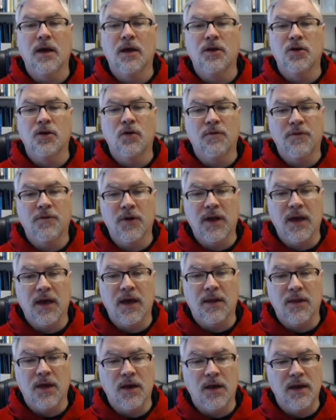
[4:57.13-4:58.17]
Don't
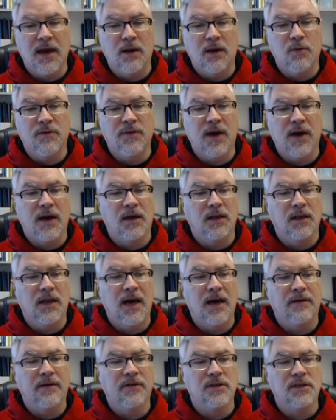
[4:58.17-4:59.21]
forget that now we've got a
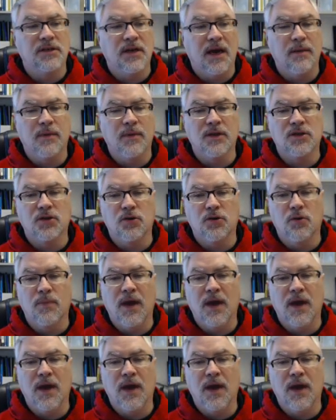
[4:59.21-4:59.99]
lot of assignments, so you may